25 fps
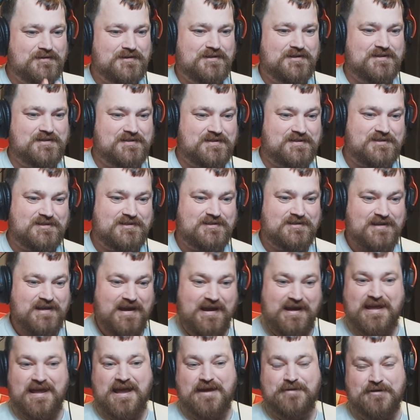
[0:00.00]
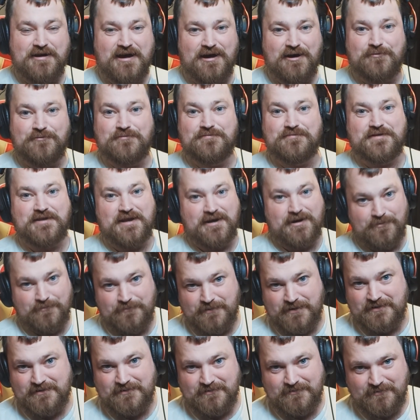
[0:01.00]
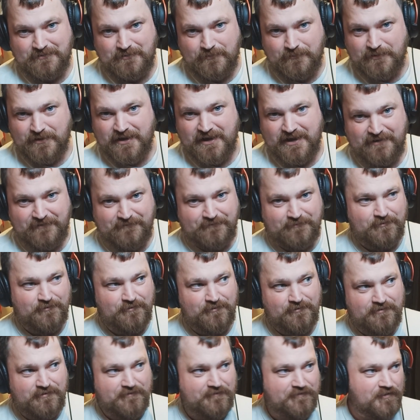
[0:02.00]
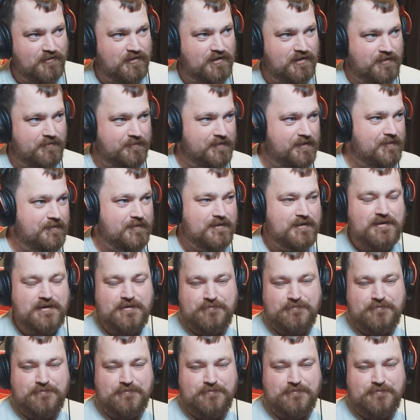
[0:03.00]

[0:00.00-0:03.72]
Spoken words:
Because it came out, then I went away for a little bit.